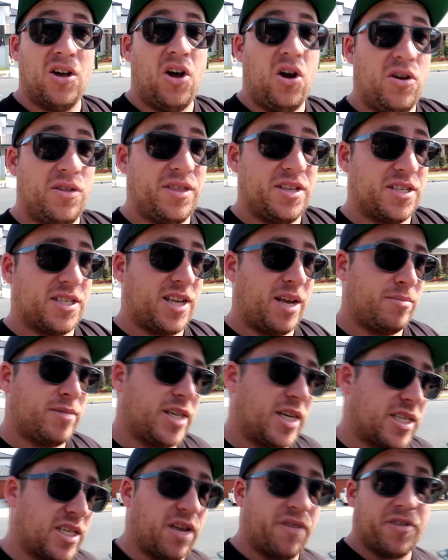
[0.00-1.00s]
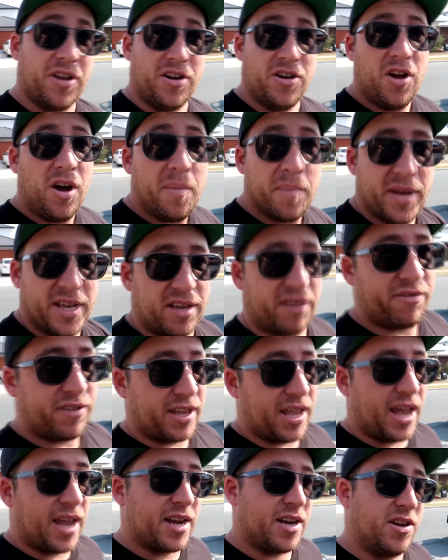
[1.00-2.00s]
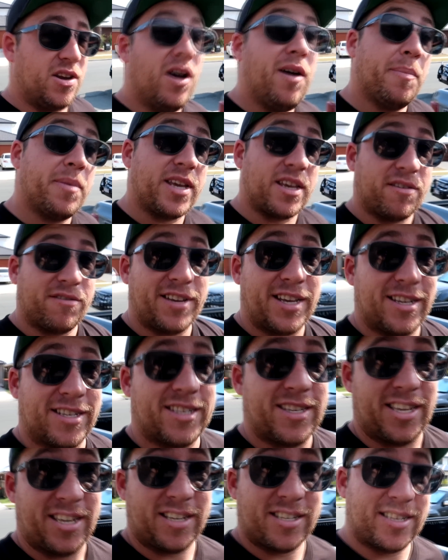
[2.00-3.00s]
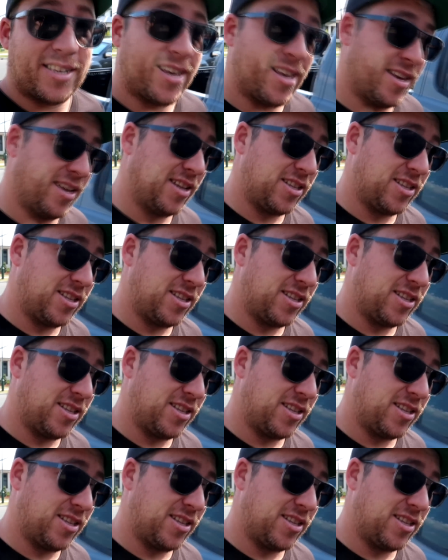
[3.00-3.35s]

On the subject of it not being a V8, not being a V6,